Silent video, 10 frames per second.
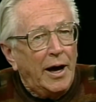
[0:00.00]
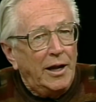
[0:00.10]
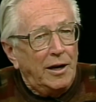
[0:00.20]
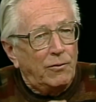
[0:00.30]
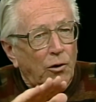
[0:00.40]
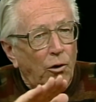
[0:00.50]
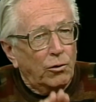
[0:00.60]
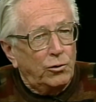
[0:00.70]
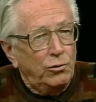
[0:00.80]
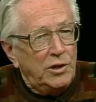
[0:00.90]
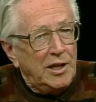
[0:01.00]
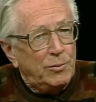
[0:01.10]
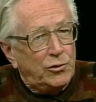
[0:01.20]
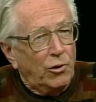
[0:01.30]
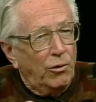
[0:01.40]
I never go too
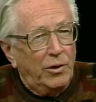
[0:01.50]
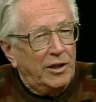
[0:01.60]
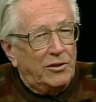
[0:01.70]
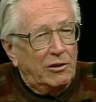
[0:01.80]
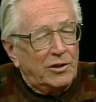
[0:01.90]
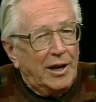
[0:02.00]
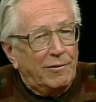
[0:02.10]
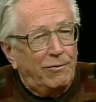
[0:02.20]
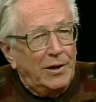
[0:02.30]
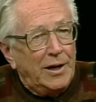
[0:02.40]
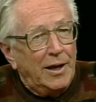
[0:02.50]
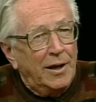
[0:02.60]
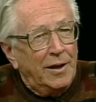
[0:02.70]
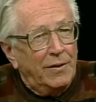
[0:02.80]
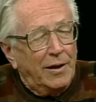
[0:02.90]
deep, so it's not funny.